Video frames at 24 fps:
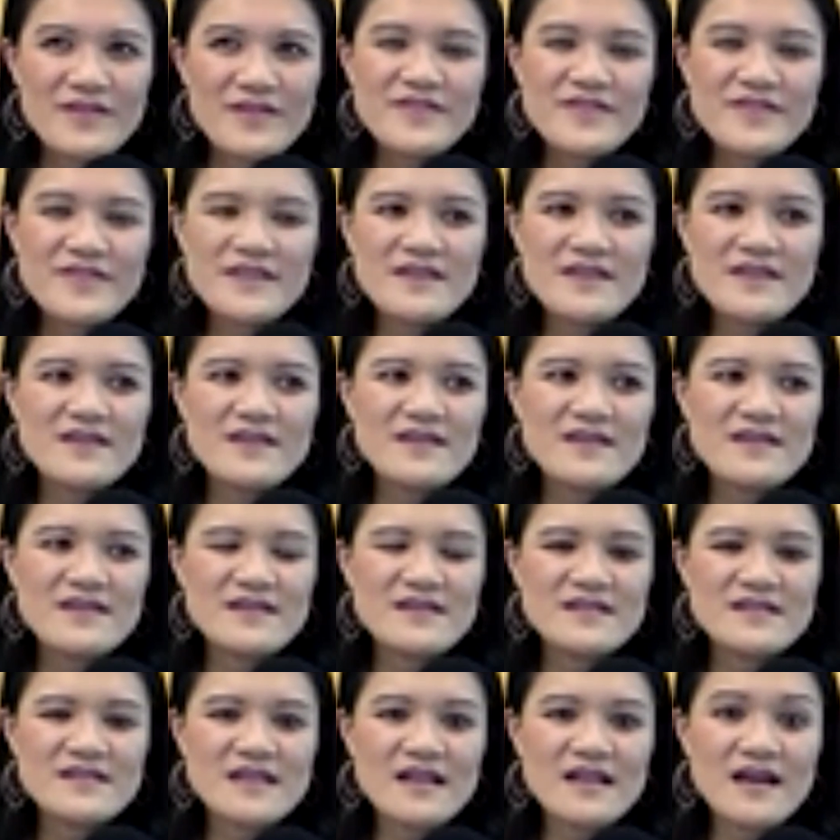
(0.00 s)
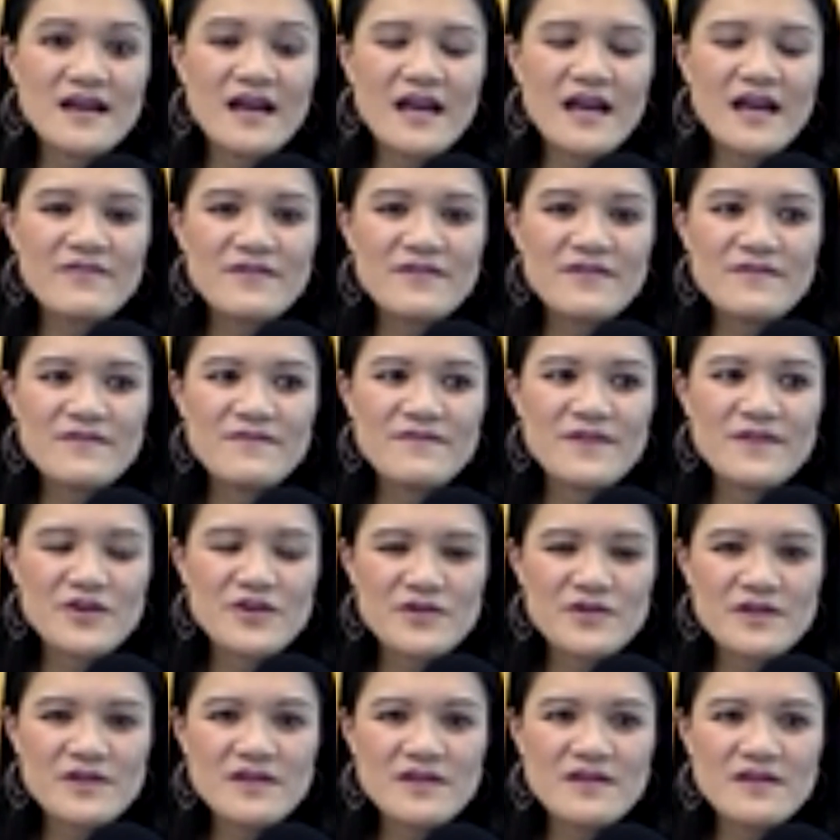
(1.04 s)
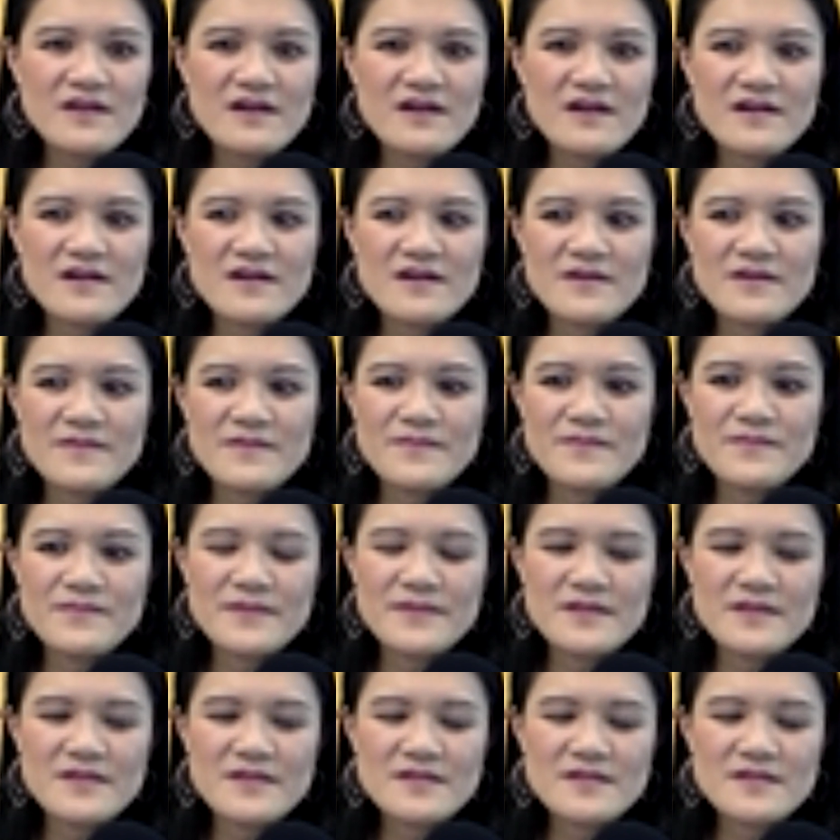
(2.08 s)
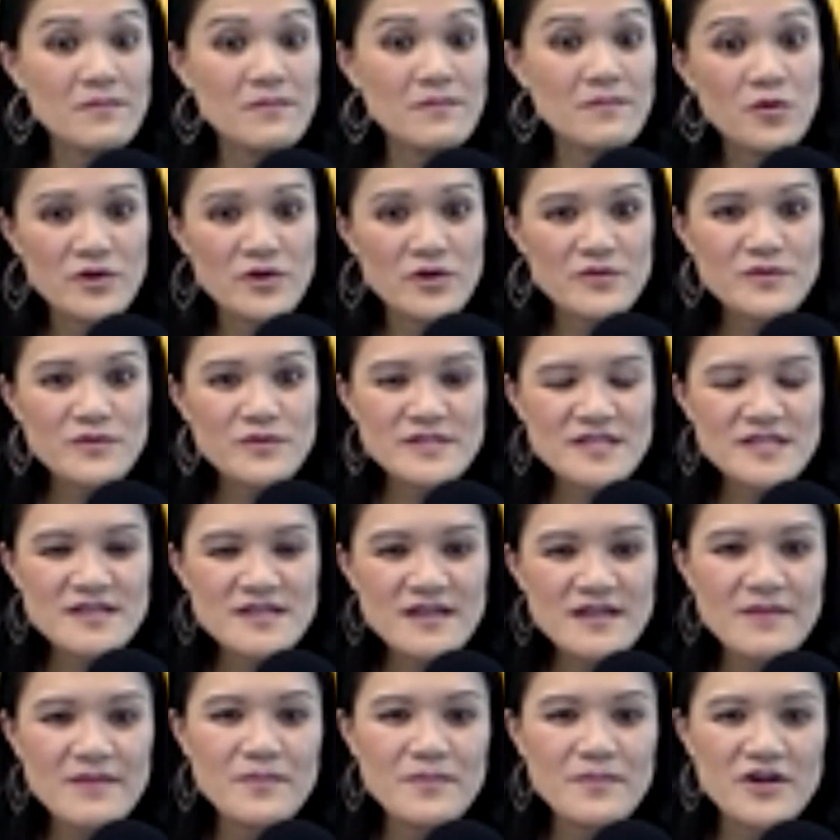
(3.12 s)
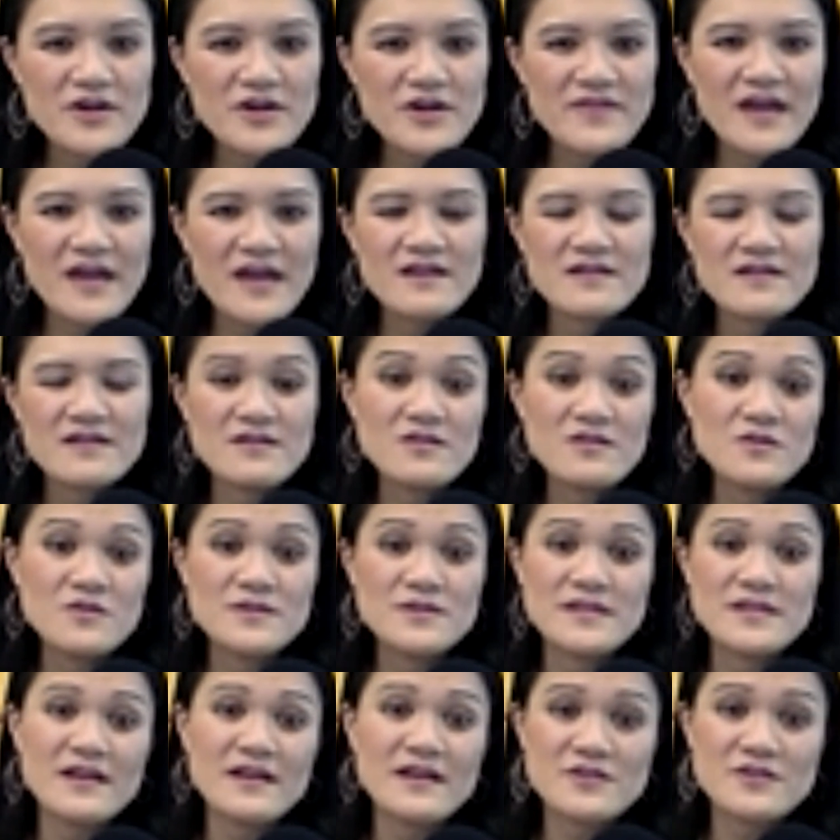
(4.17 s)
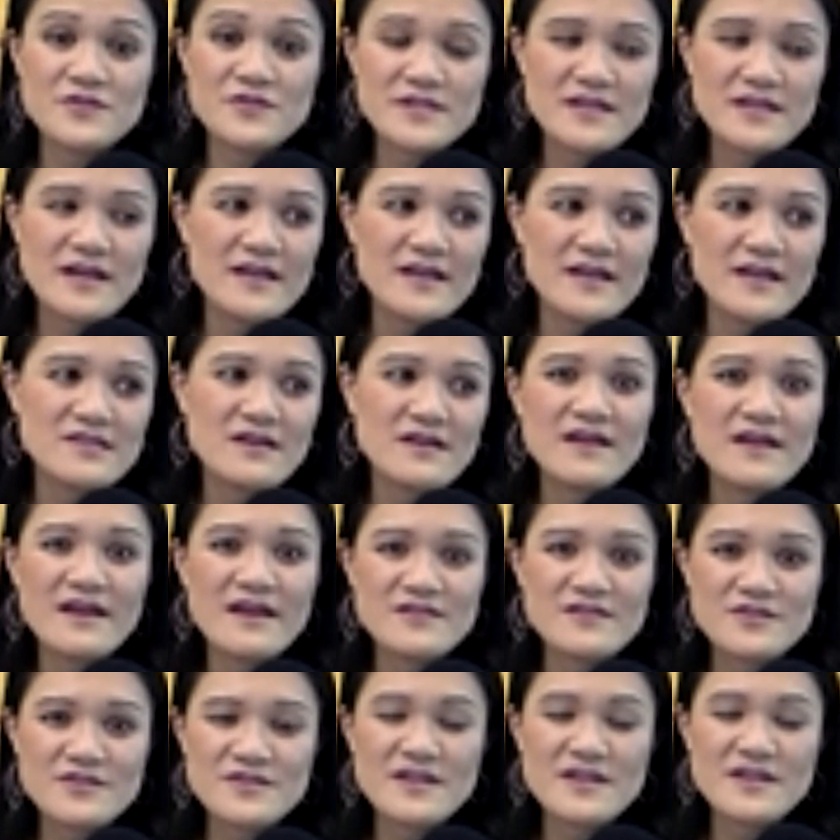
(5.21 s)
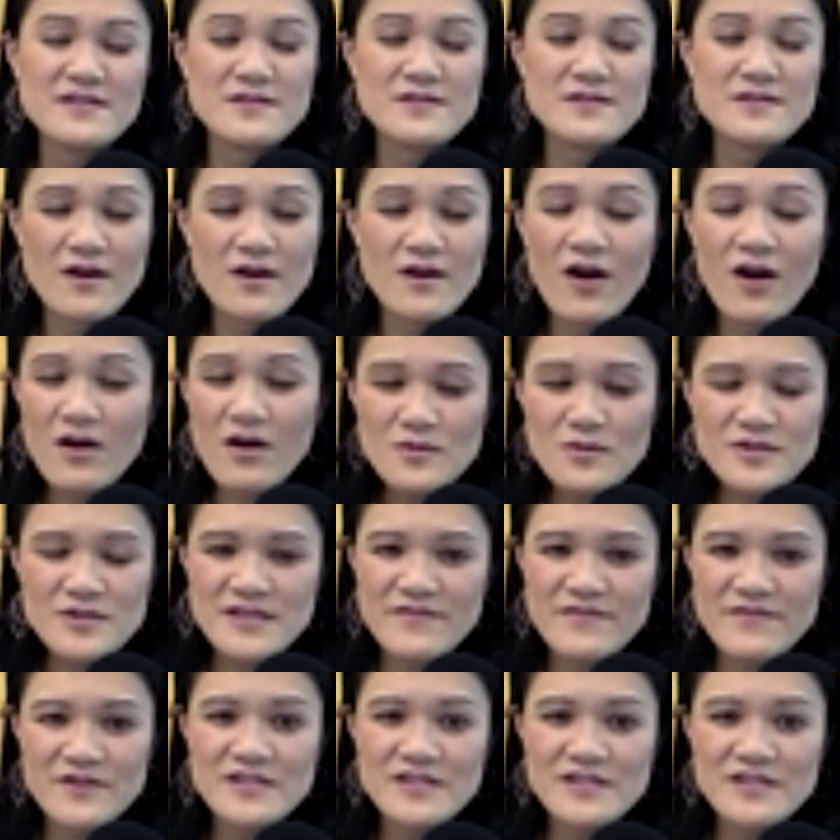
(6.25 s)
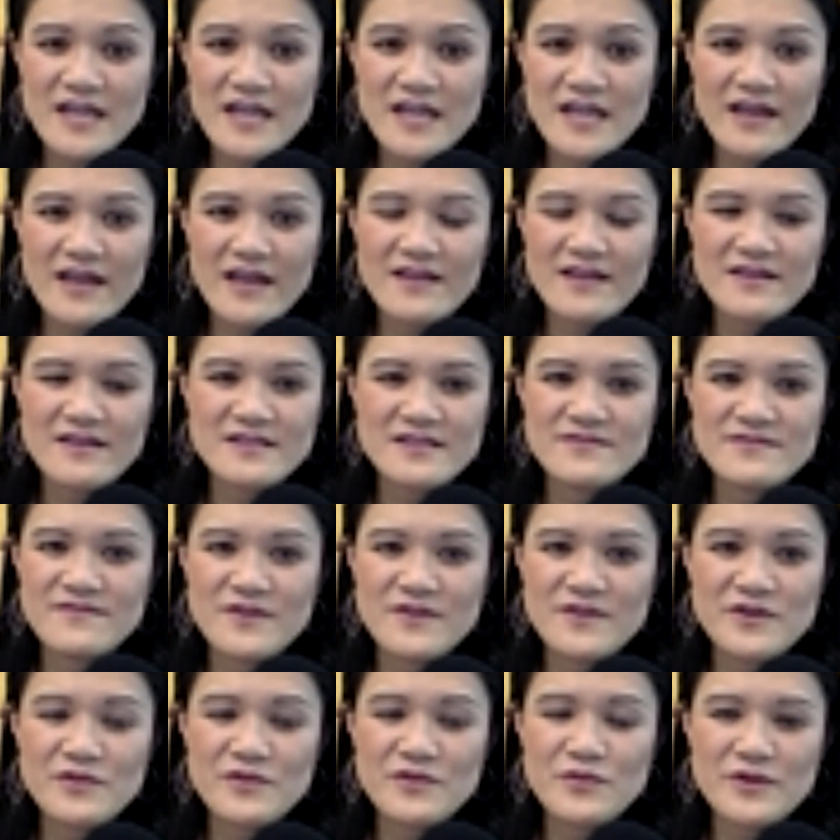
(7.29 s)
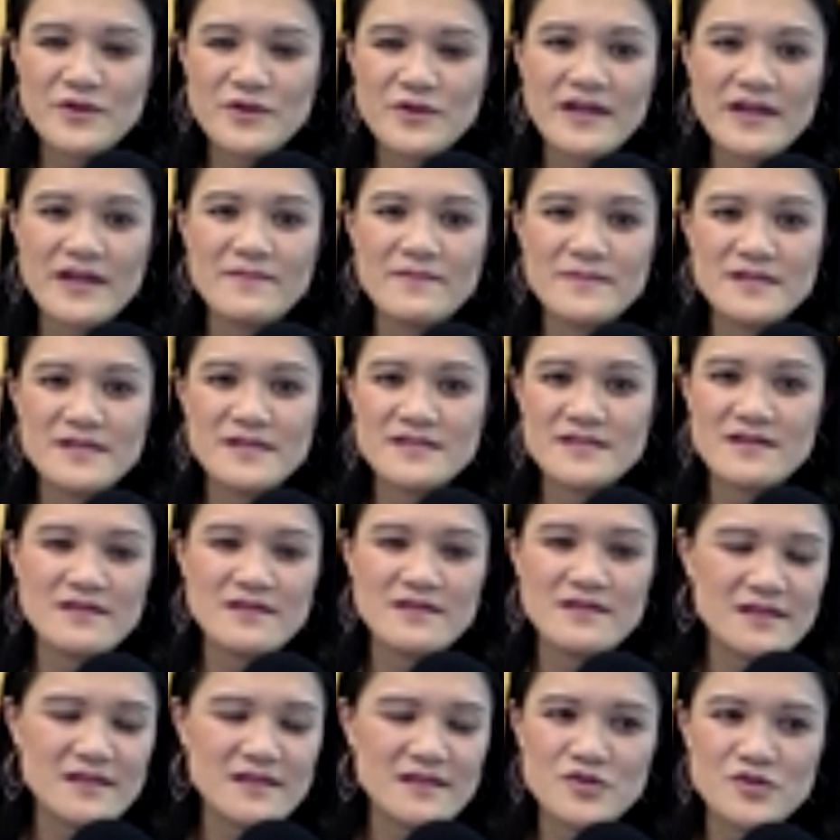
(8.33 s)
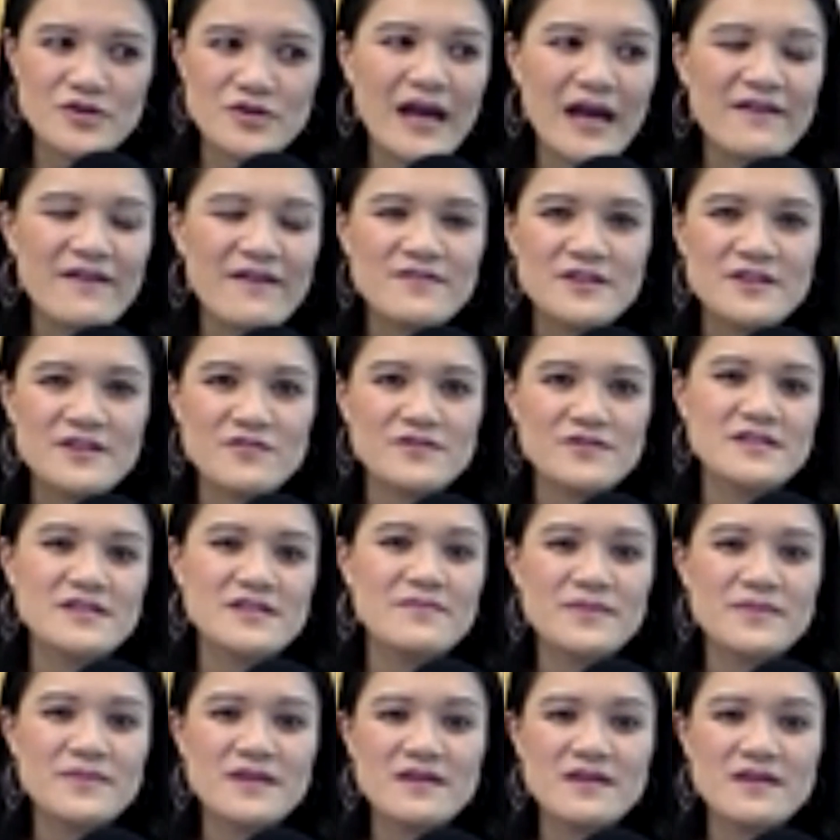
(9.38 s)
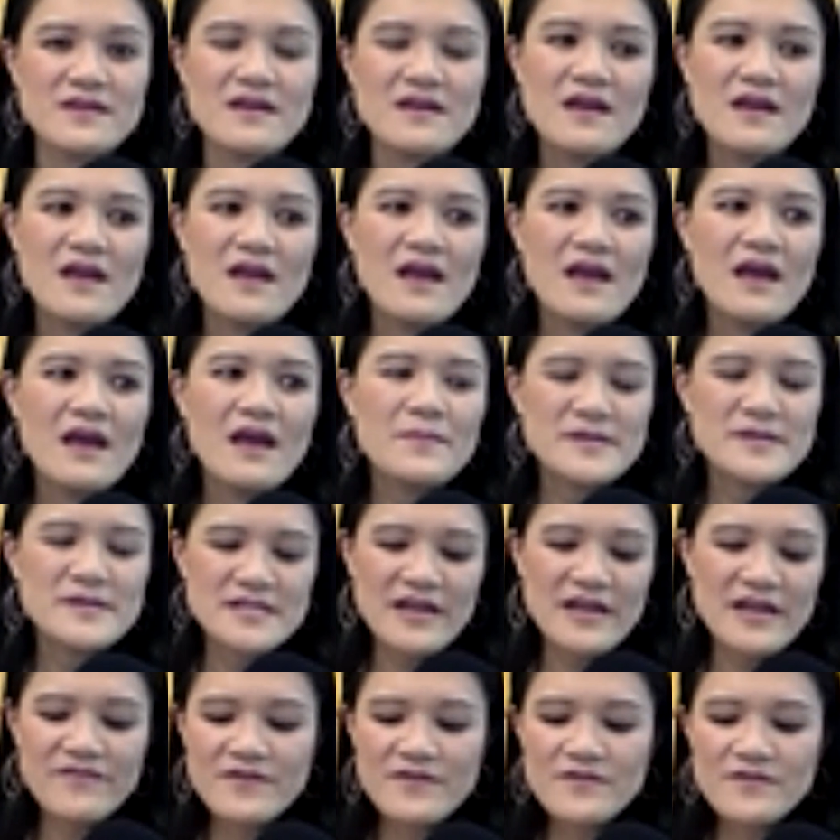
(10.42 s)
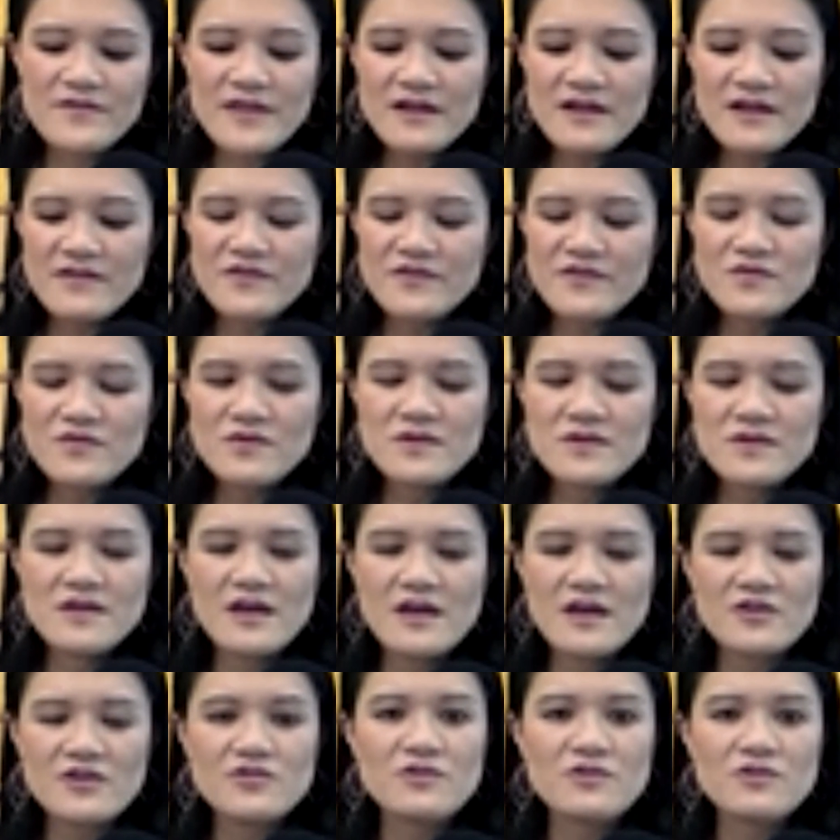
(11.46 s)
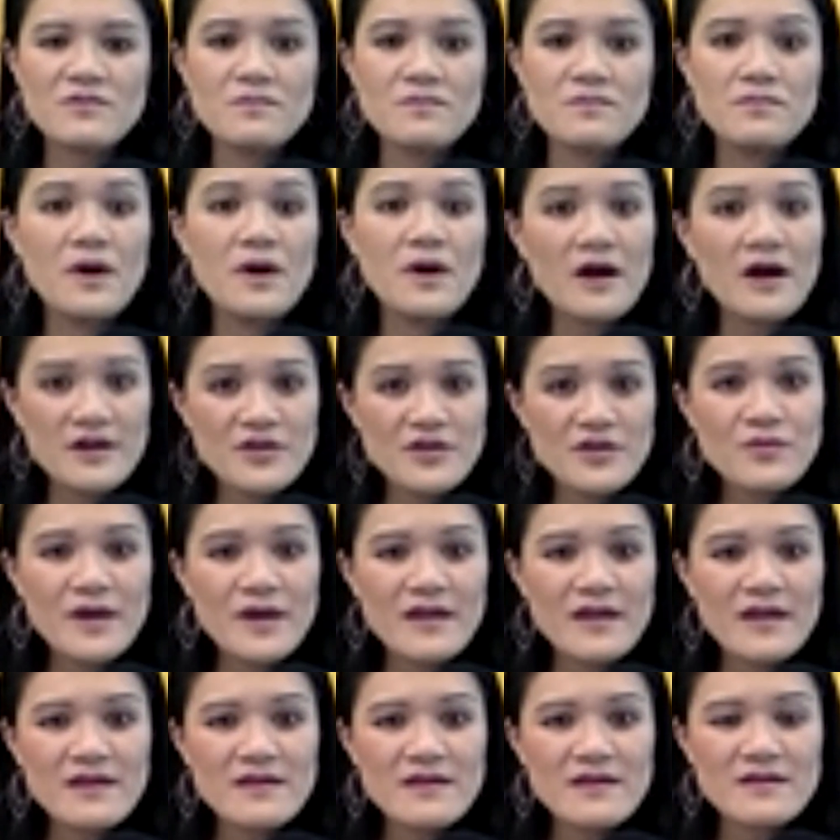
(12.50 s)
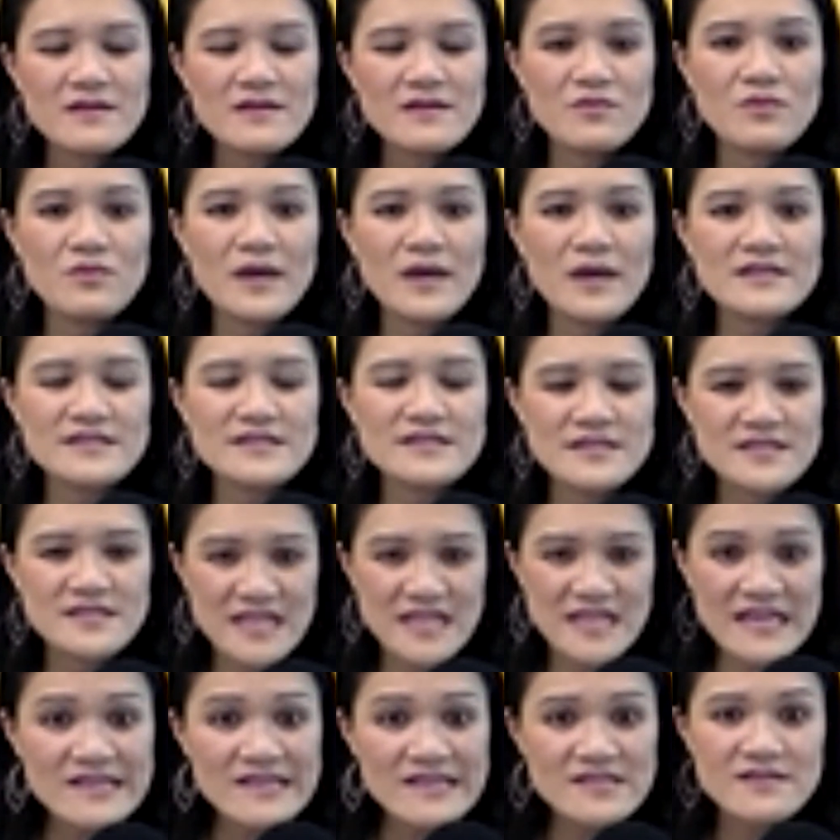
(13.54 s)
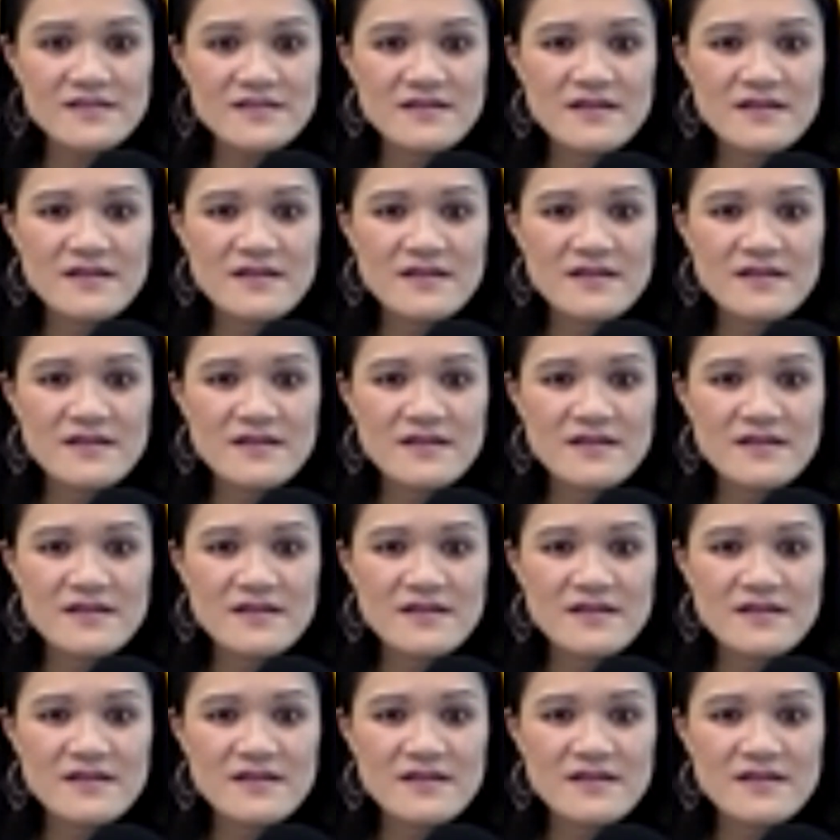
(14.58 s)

thing is that I have a very um, set morning routine, and part of that includes exercise. So I exercise almost every day. It's very rare that I miss it unless I'm traveling or something, because I feel that if you get your body right in the right state,